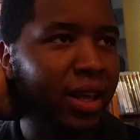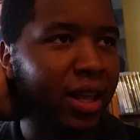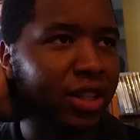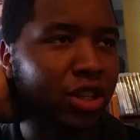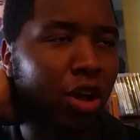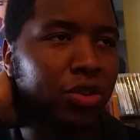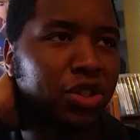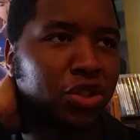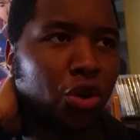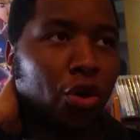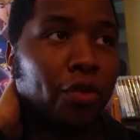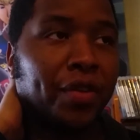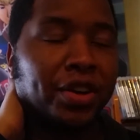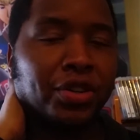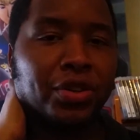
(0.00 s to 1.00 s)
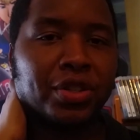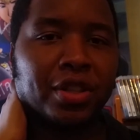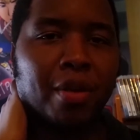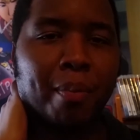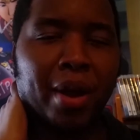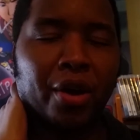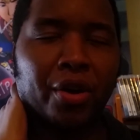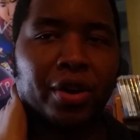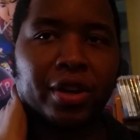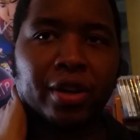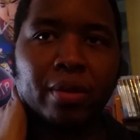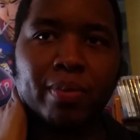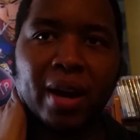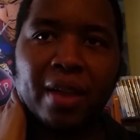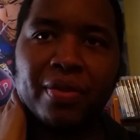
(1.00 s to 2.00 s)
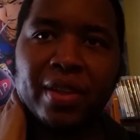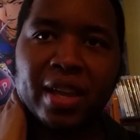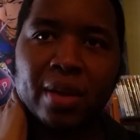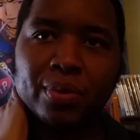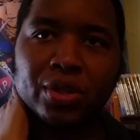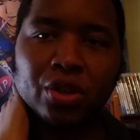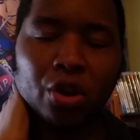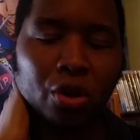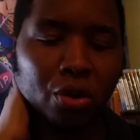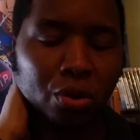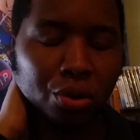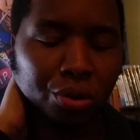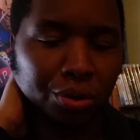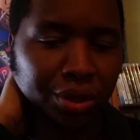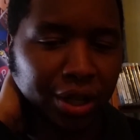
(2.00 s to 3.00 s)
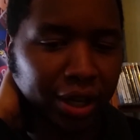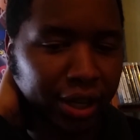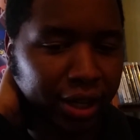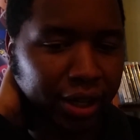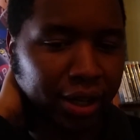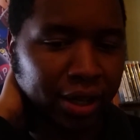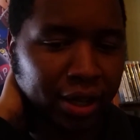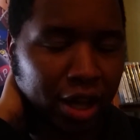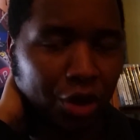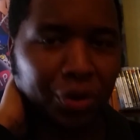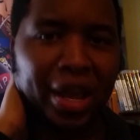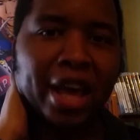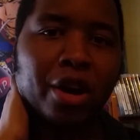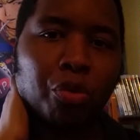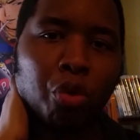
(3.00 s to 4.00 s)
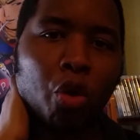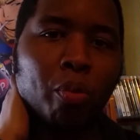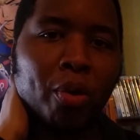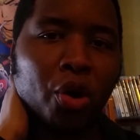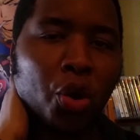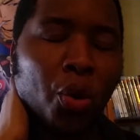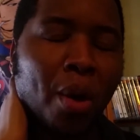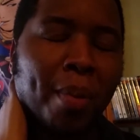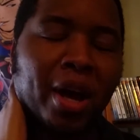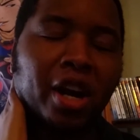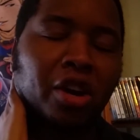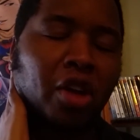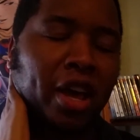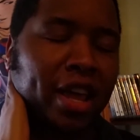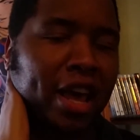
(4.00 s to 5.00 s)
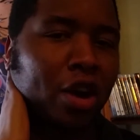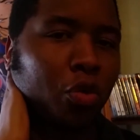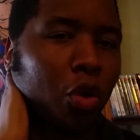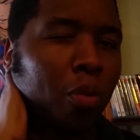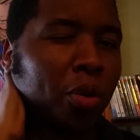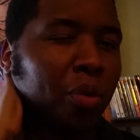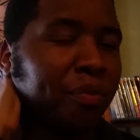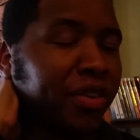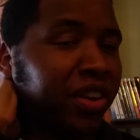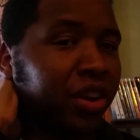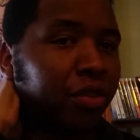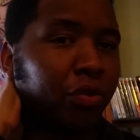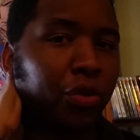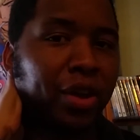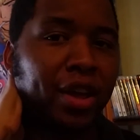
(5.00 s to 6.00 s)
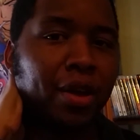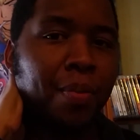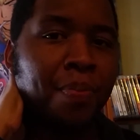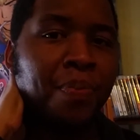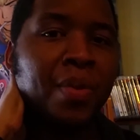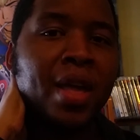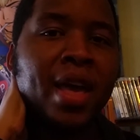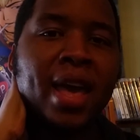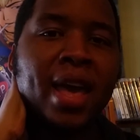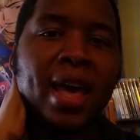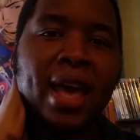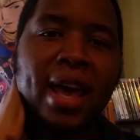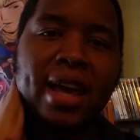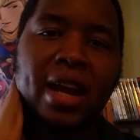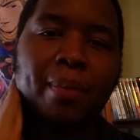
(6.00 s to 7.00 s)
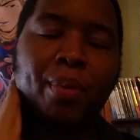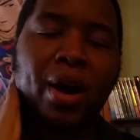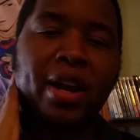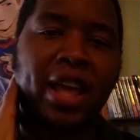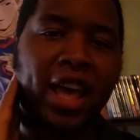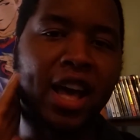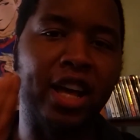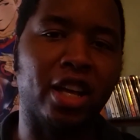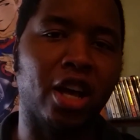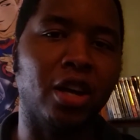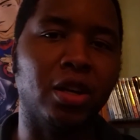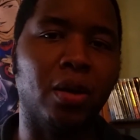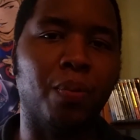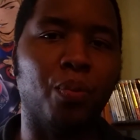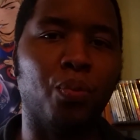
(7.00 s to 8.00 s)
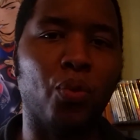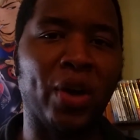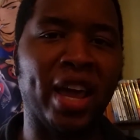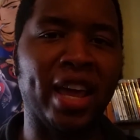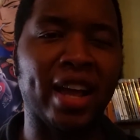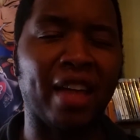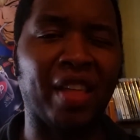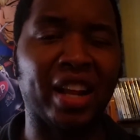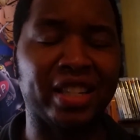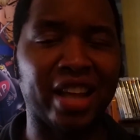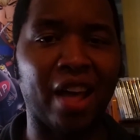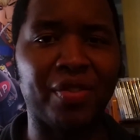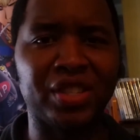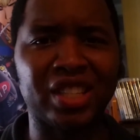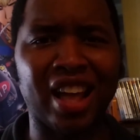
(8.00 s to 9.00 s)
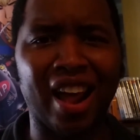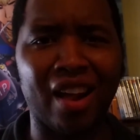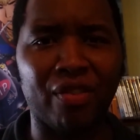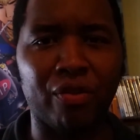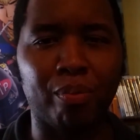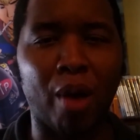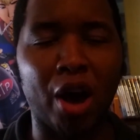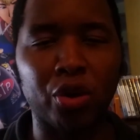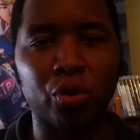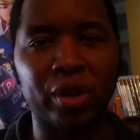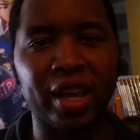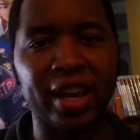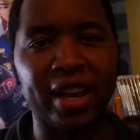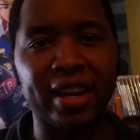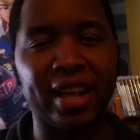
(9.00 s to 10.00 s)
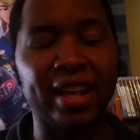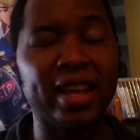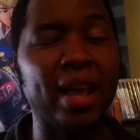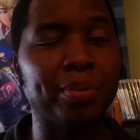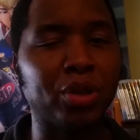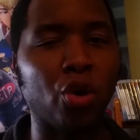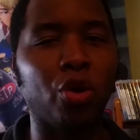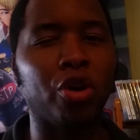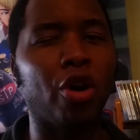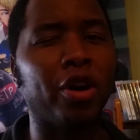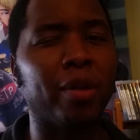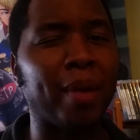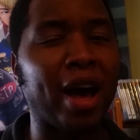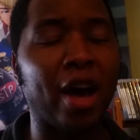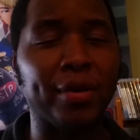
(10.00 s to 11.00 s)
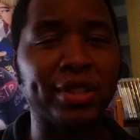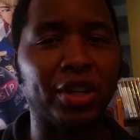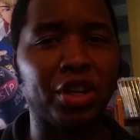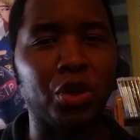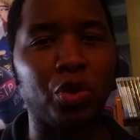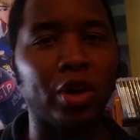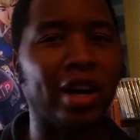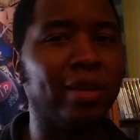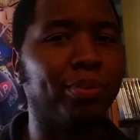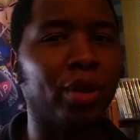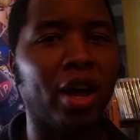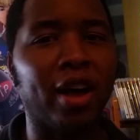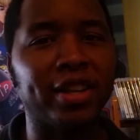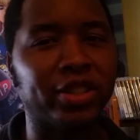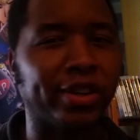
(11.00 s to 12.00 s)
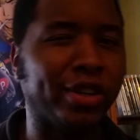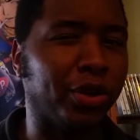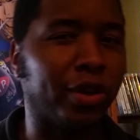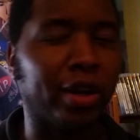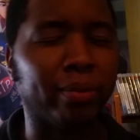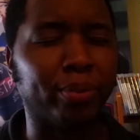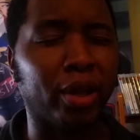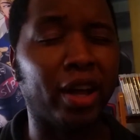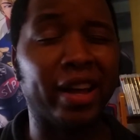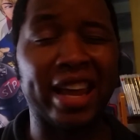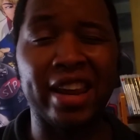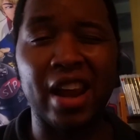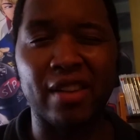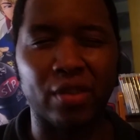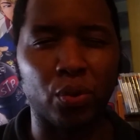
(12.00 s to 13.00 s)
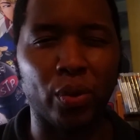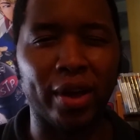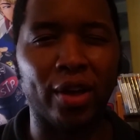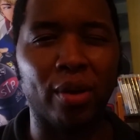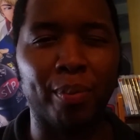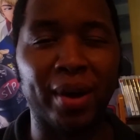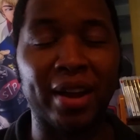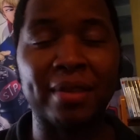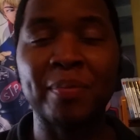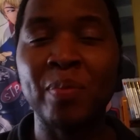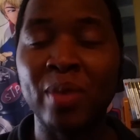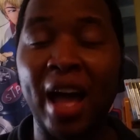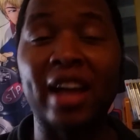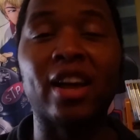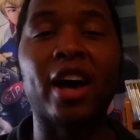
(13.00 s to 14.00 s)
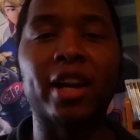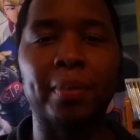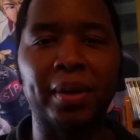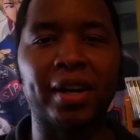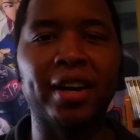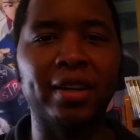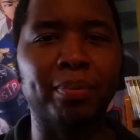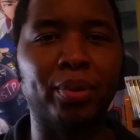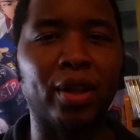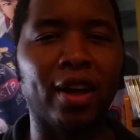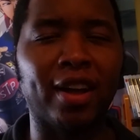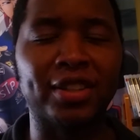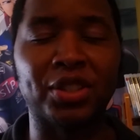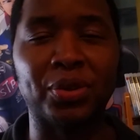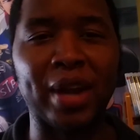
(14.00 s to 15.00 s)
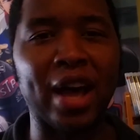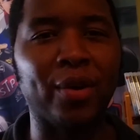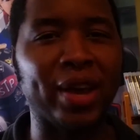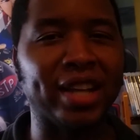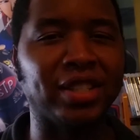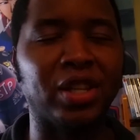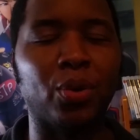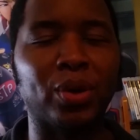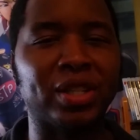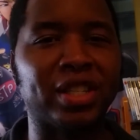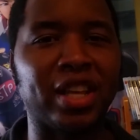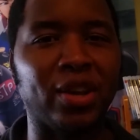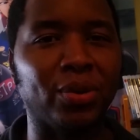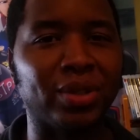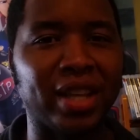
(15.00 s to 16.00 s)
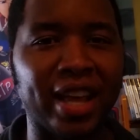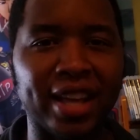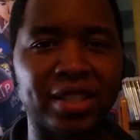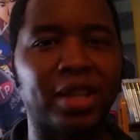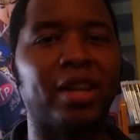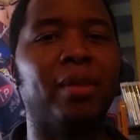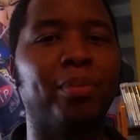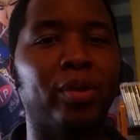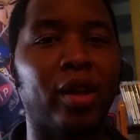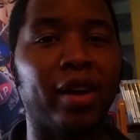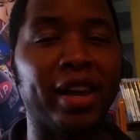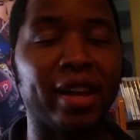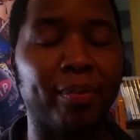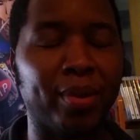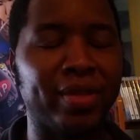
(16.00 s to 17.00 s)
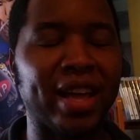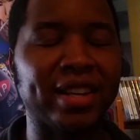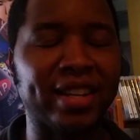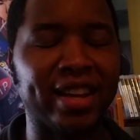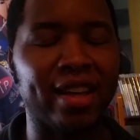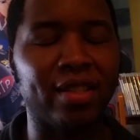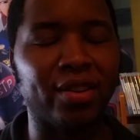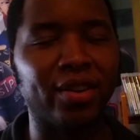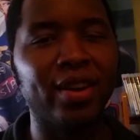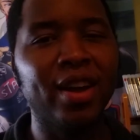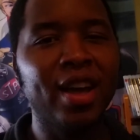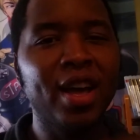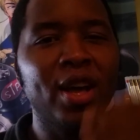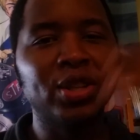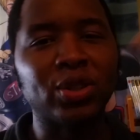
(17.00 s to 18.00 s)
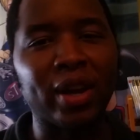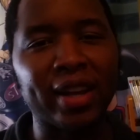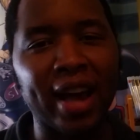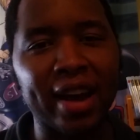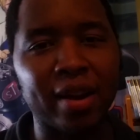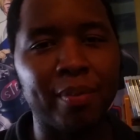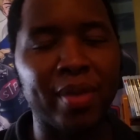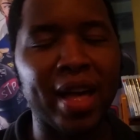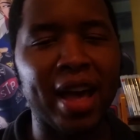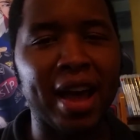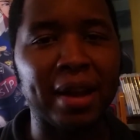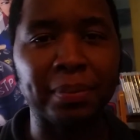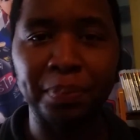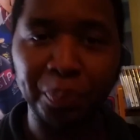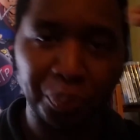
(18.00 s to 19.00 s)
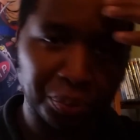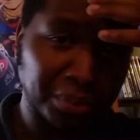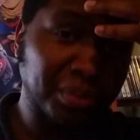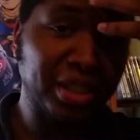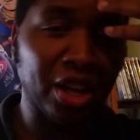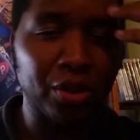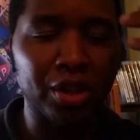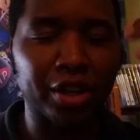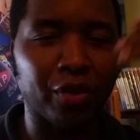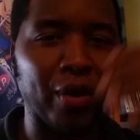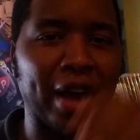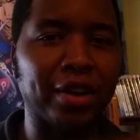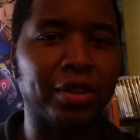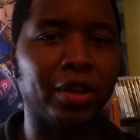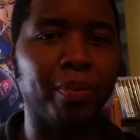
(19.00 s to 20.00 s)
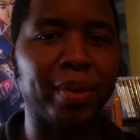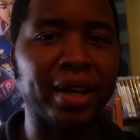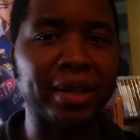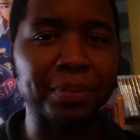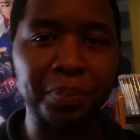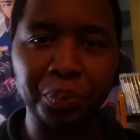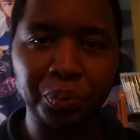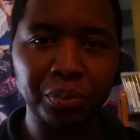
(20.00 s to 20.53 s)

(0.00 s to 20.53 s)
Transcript: It's called Star Avengers in America, but I think it was called Get a Robo. I bought a Get a Robo figure for him. And I bought a Gundam Wing, I think Death Scythe model kit. He keeps going on about how he's going to do Gunpla. He's going to do Gunpla. He never will, but I got him a Gunpla, so now he has no excuse. He has a Gunpla. He can put that together. So I got him that. Look around a little bit.